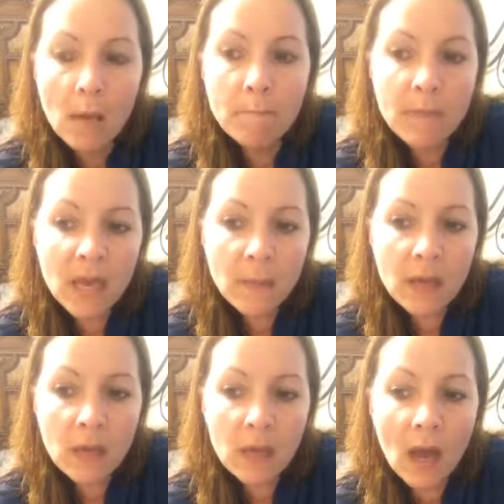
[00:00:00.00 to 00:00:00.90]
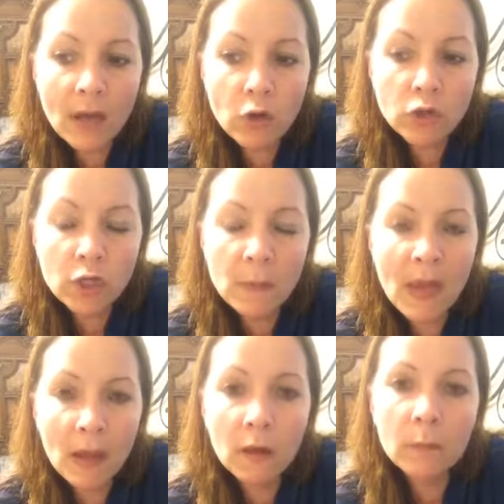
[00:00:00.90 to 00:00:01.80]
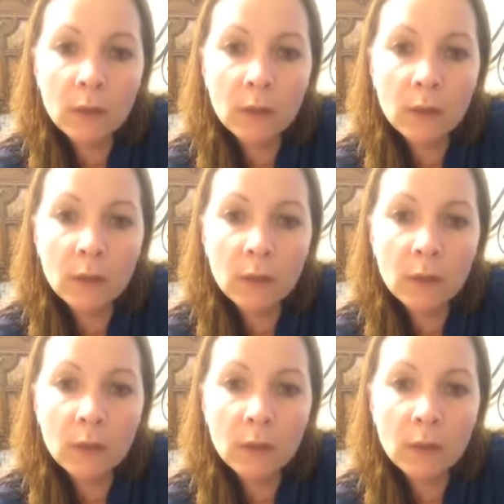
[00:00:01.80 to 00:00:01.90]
maybe I could just pay a